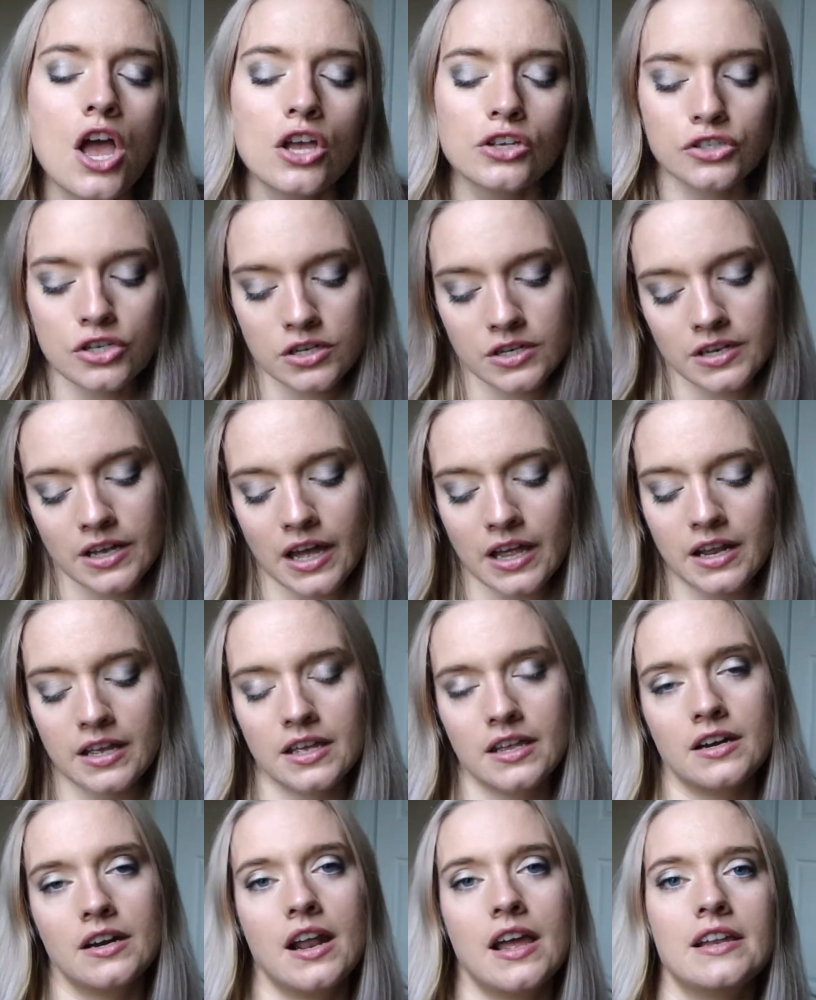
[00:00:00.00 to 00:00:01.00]
So you can kind of
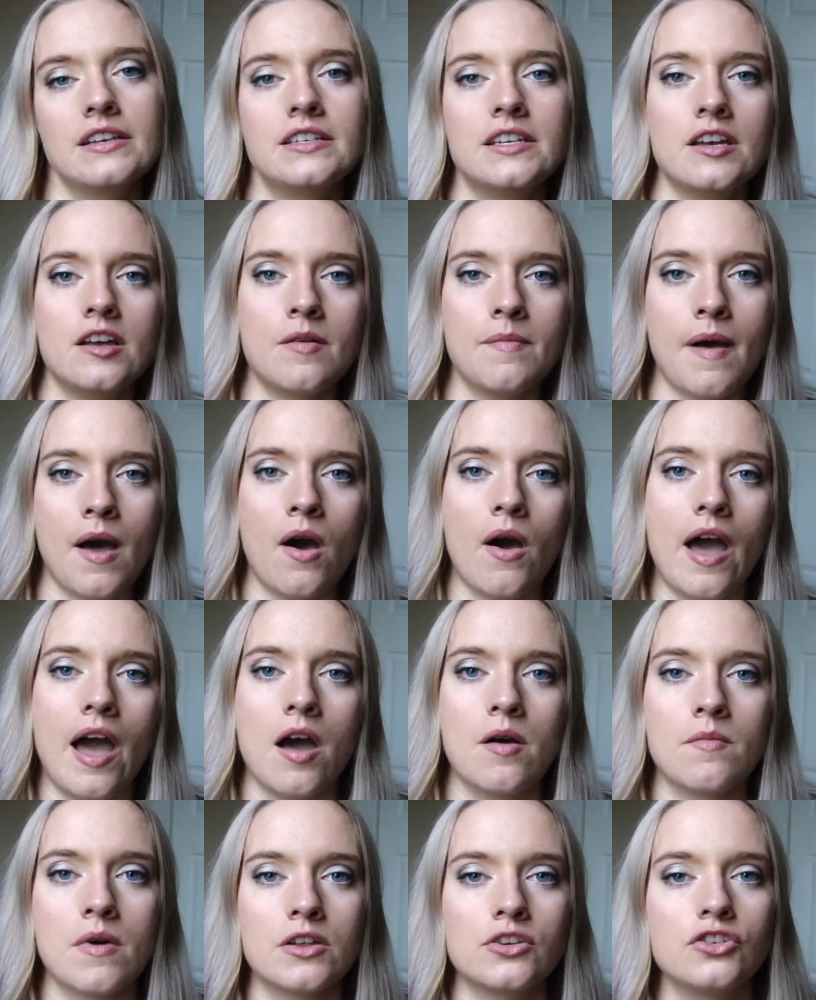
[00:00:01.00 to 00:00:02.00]
get an idea about
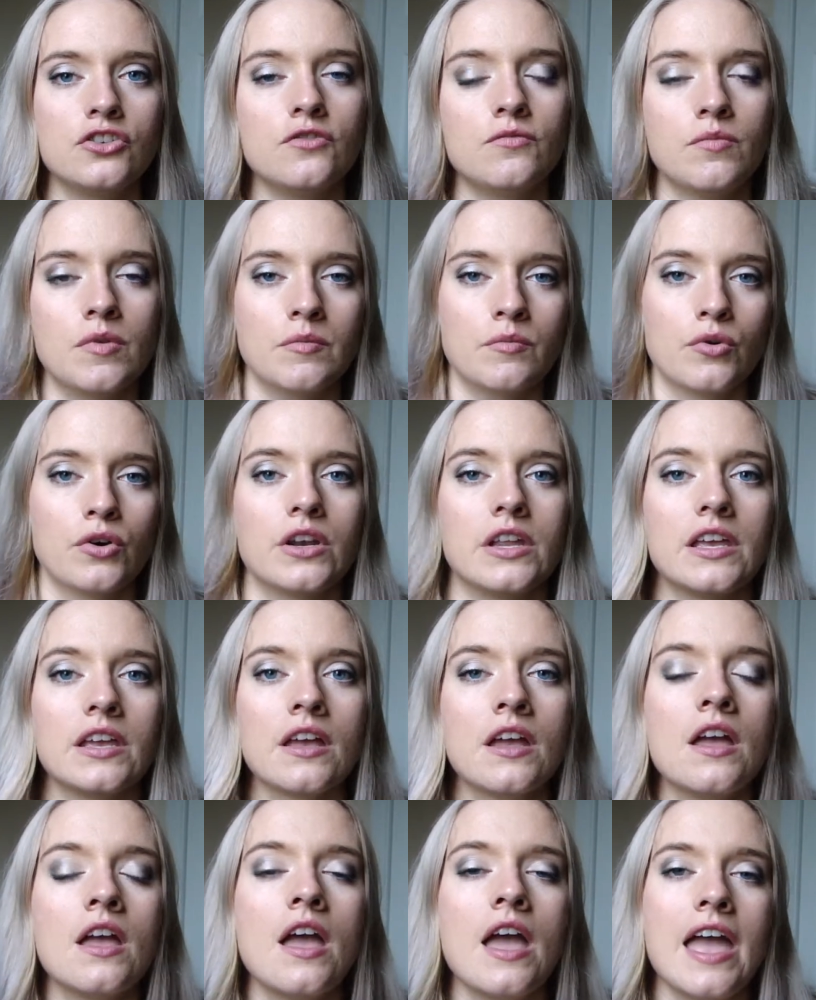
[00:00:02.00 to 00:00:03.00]
how much you've been putting
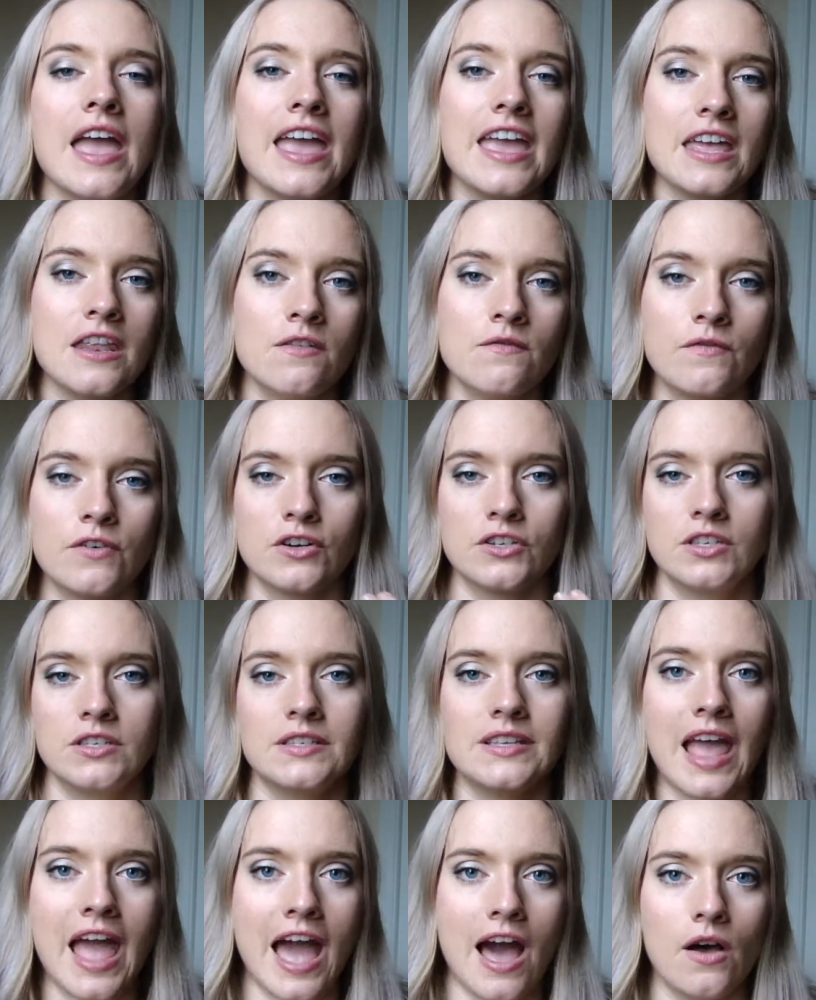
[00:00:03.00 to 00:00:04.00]
in
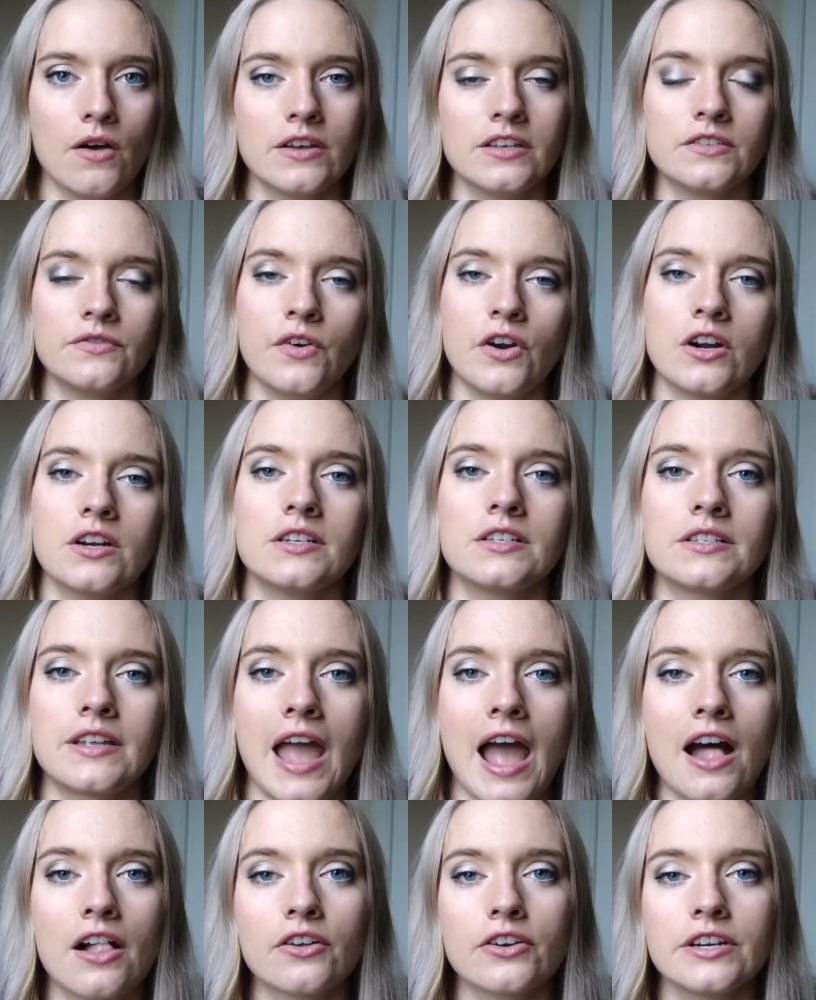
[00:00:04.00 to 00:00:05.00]
versus out as far as
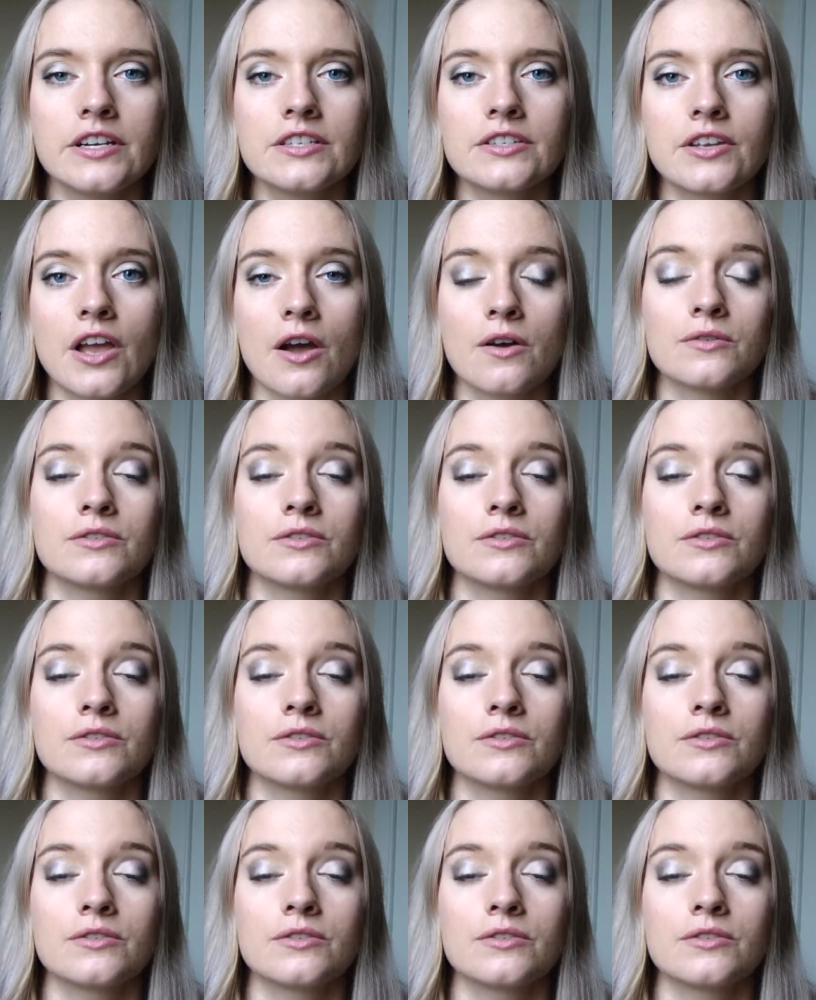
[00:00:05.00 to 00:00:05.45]
calories go.